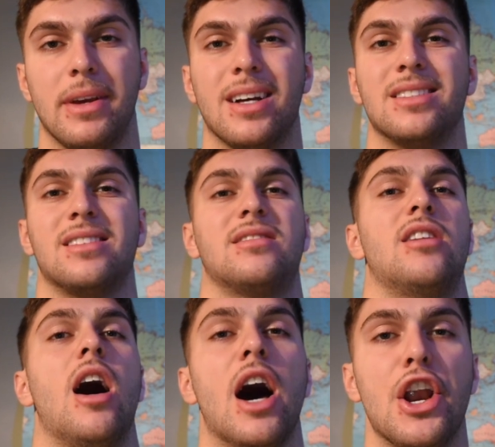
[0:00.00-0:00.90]
Because it's
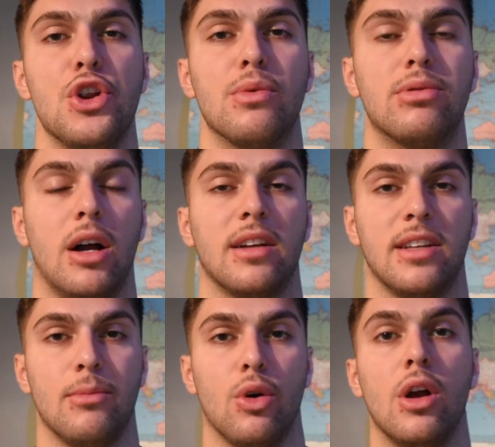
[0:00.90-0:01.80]
not a new product
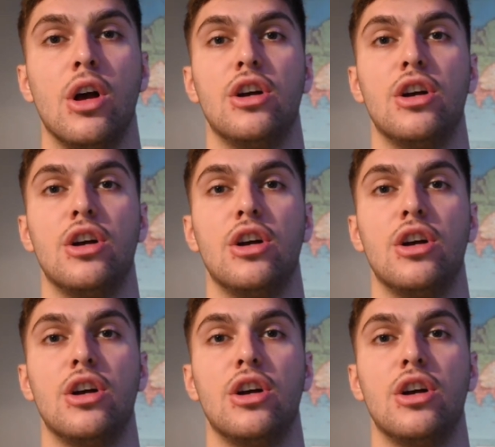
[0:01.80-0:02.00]
anymore.